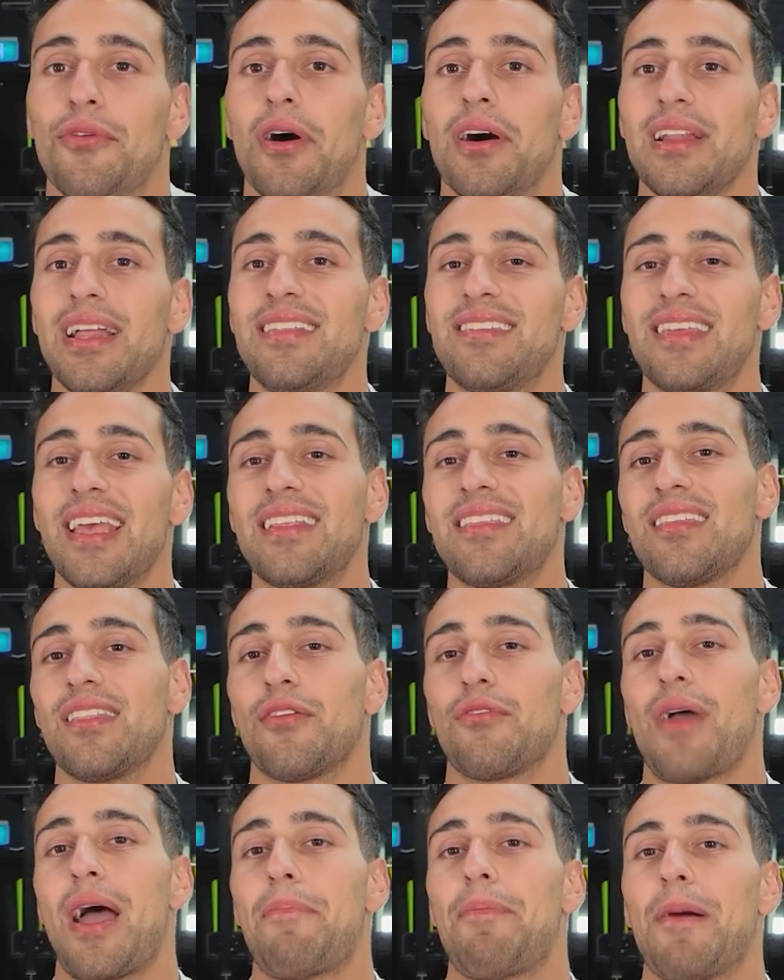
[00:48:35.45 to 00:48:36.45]
Well, let's get to
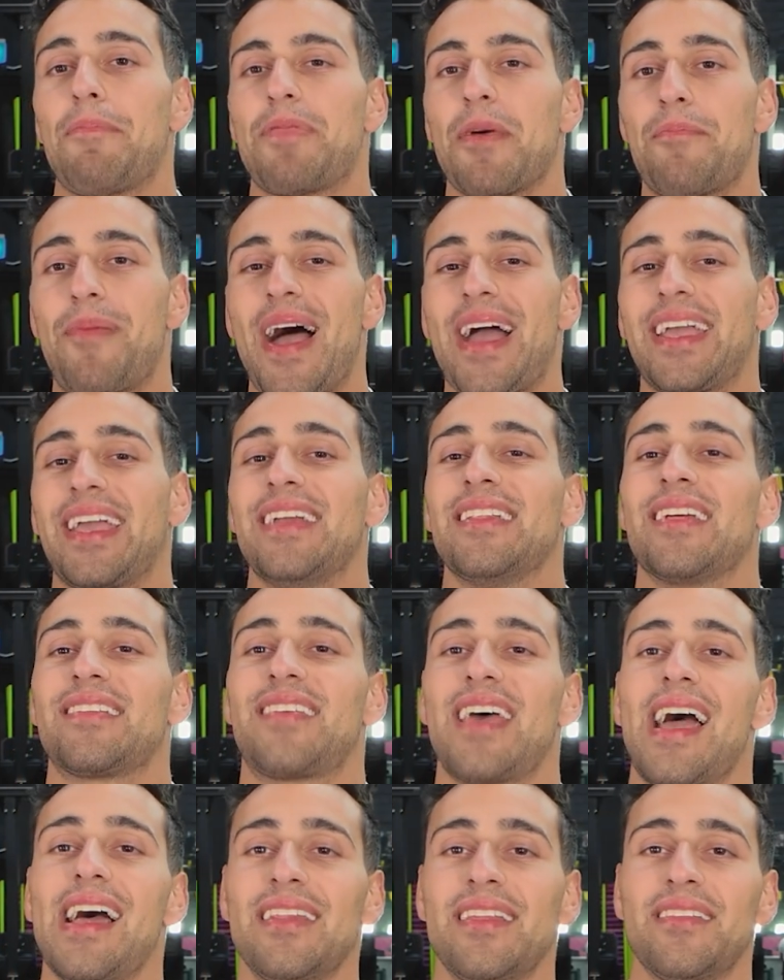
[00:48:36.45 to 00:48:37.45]
the wrap-up, the back end, the
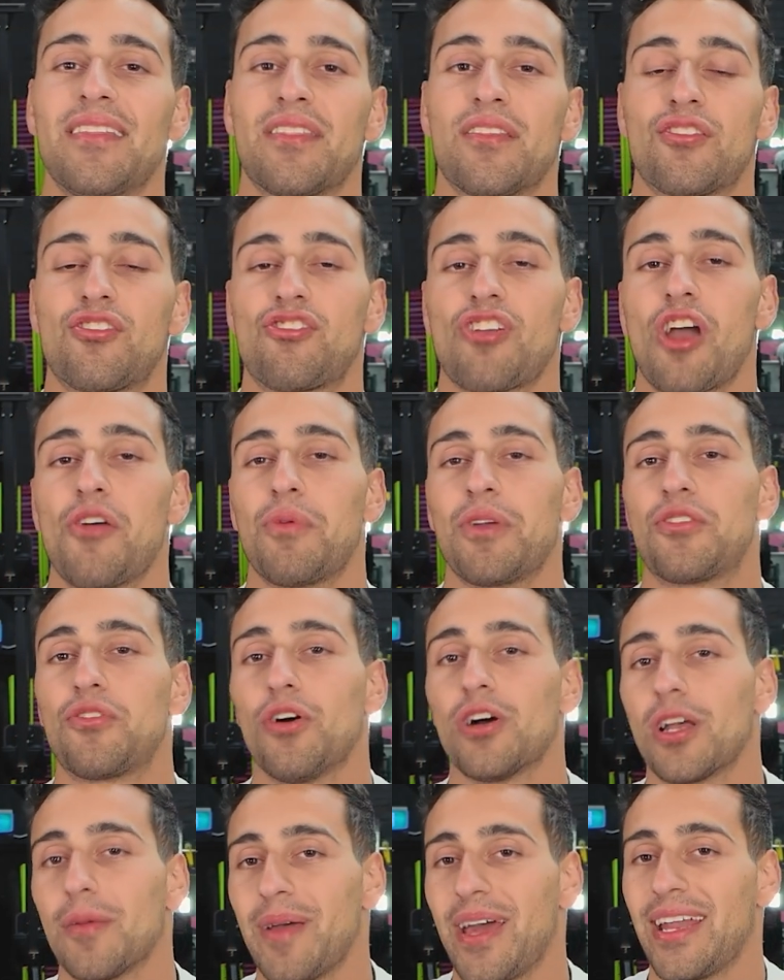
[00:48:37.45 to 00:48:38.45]
tail end of the show. We
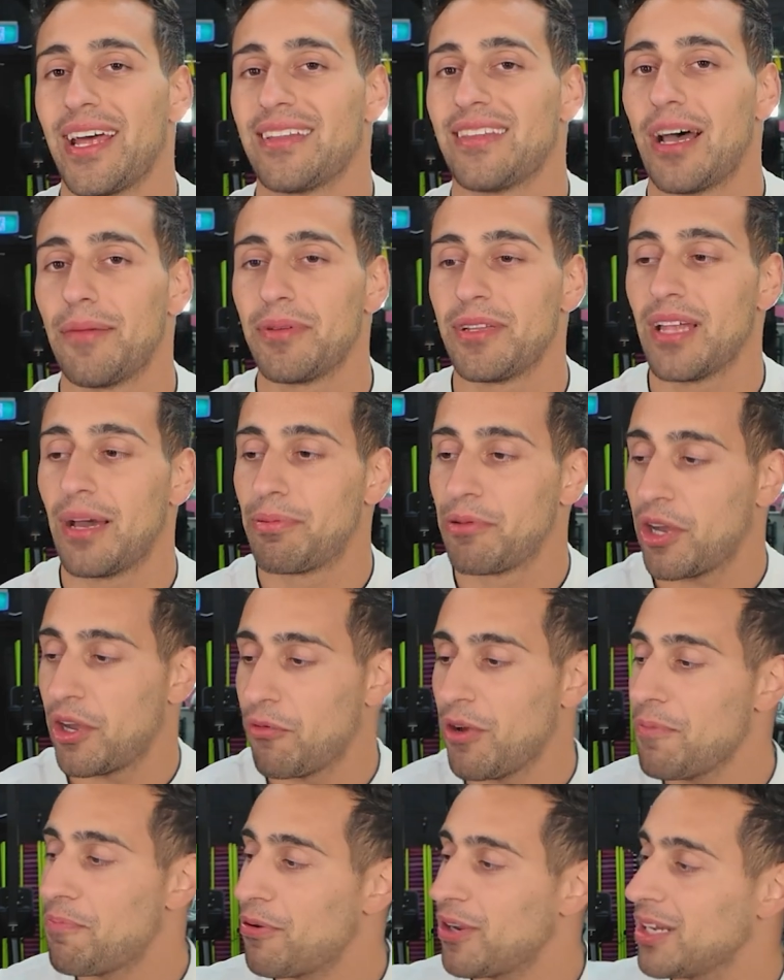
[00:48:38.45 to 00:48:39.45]
talk about our WWE.
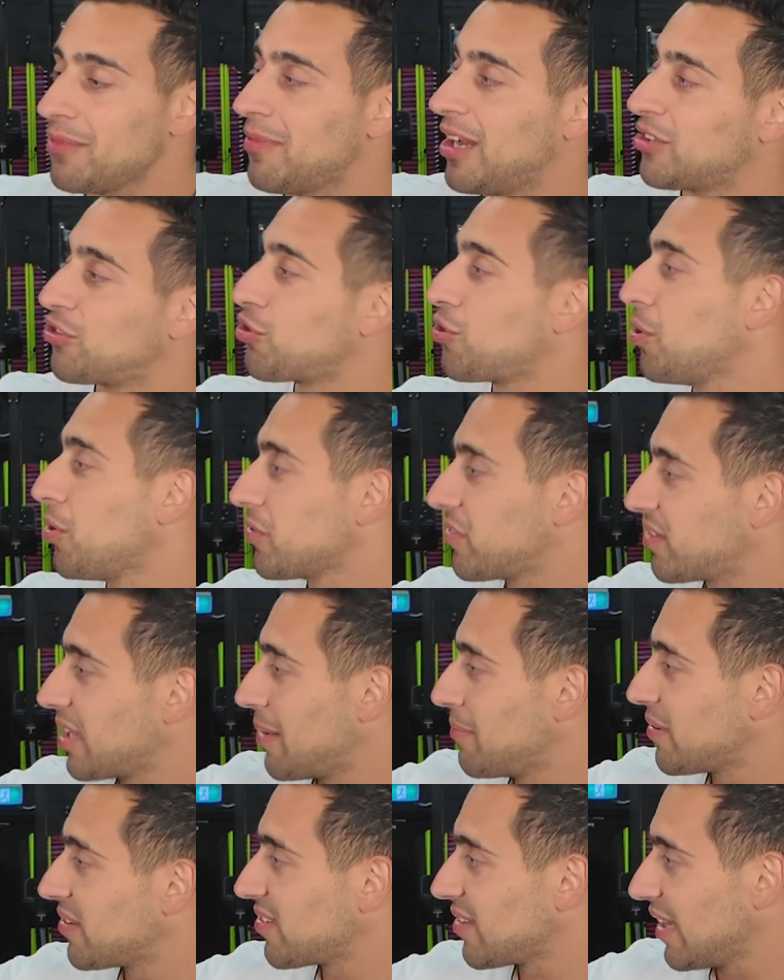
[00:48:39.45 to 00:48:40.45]
We pretty much called
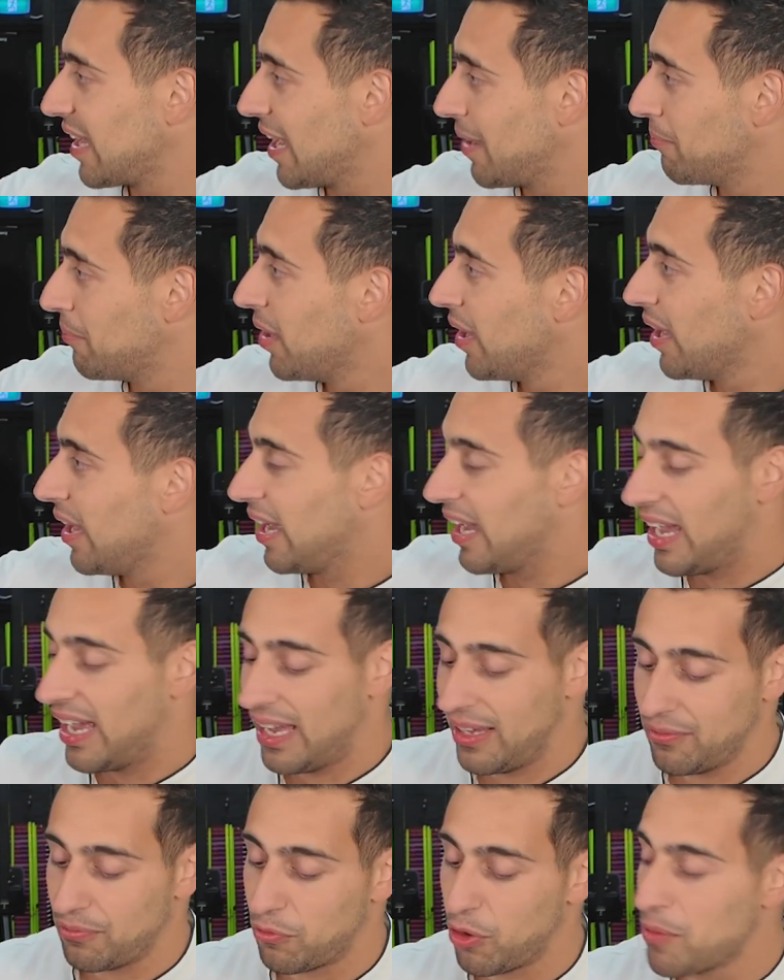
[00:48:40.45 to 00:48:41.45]
SummerSlam.
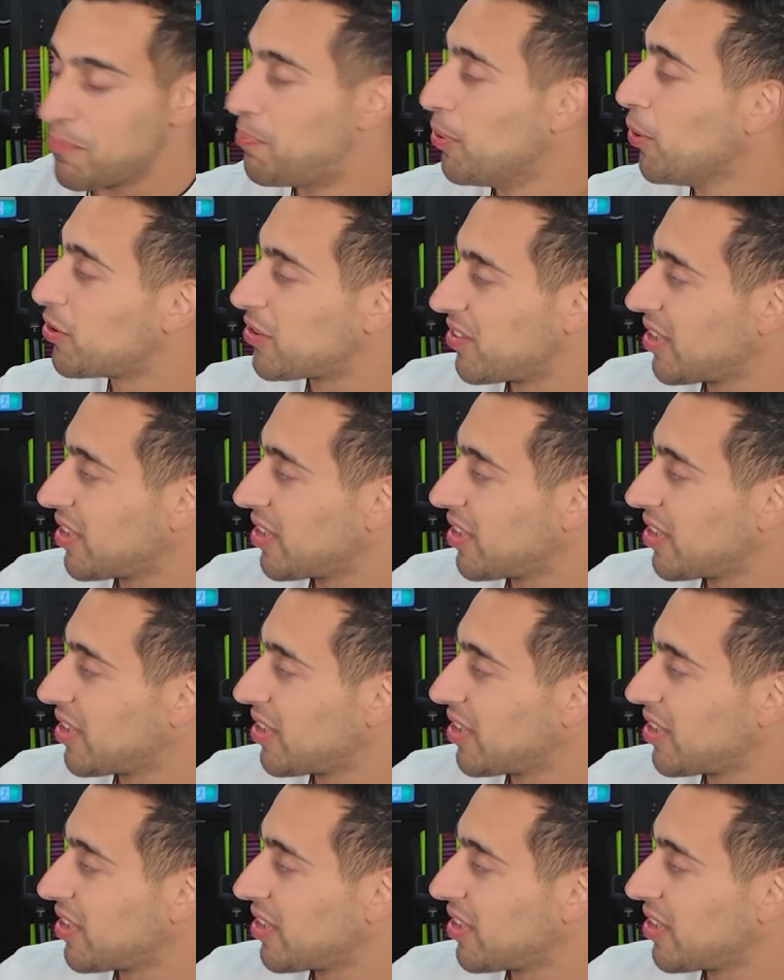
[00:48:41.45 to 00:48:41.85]
We booked